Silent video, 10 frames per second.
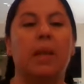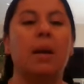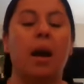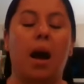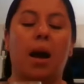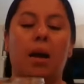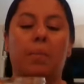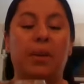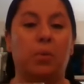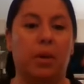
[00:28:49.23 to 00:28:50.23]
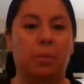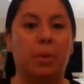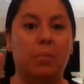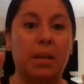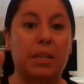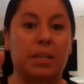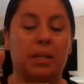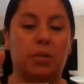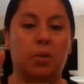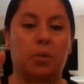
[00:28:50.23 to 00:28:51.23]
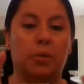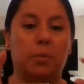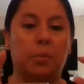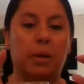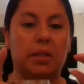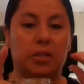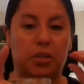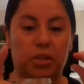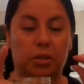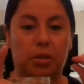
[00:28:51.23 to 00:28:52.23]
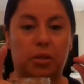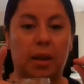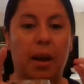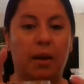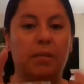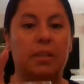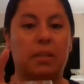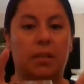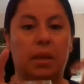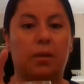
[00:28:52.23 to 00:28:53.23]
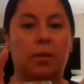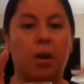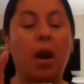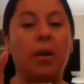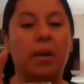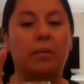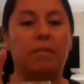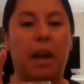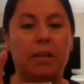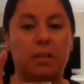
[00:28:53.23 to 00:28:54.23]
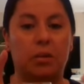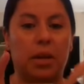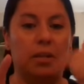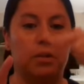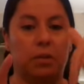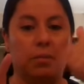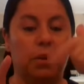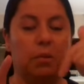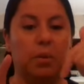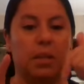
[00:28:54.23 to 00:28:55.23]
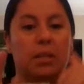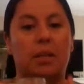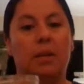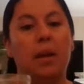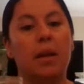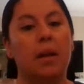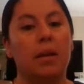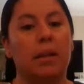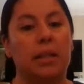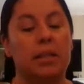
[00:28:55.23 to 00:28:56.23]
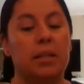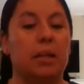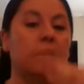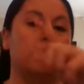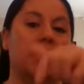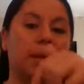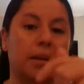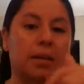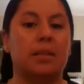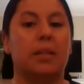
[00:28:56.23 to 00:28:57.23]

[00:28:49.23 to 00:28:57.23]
And you want to be mixing it. So if you melt it just enough, it'll harden faster as you're, you know, mixing. Let's mix.